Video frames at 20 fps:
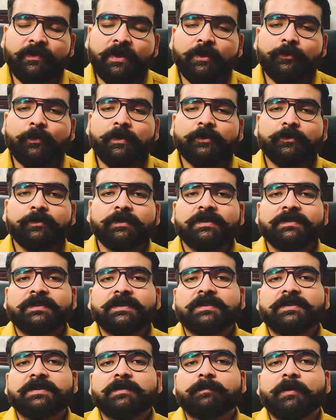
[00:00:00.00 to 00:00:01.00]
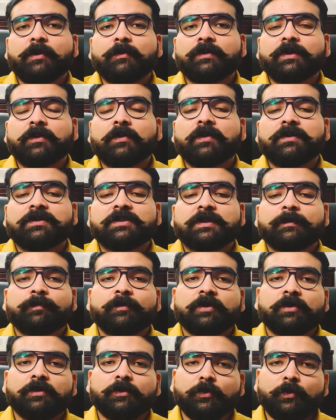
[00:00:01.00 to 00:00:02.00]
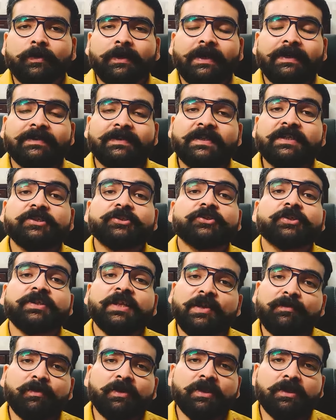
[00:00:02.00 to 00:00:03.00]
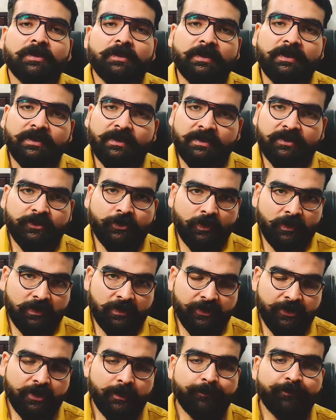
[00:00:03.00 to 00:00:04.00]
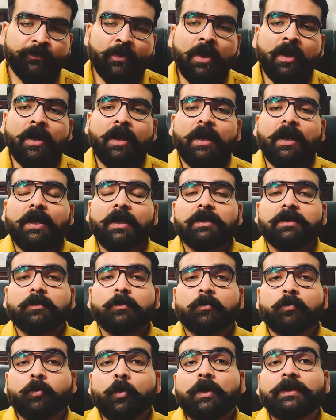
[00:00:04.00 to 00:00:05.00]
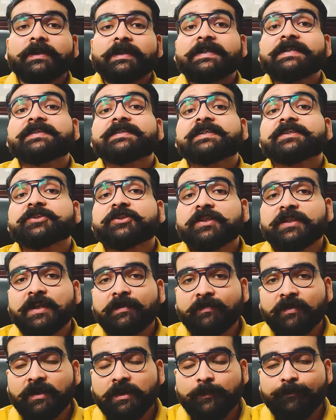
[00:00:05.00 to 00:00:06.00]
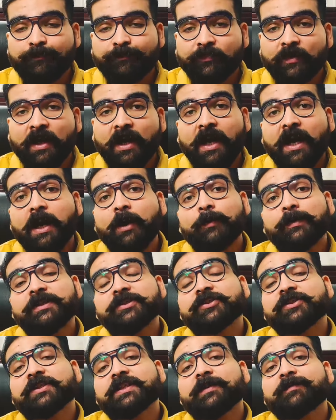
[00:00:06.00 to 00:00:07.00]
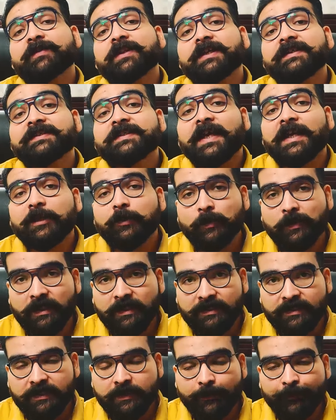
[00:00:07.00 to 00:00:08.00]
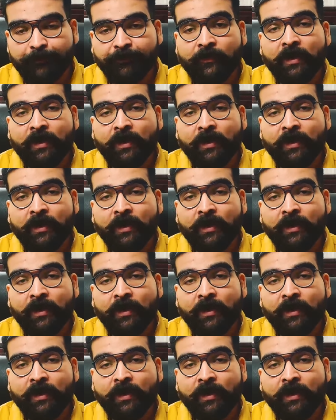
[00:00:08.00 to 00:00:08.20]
We are going to discuss about a concept known as Ishta Devata in astrology. And what is Ishta Devata? How Ishta Devata is calculated?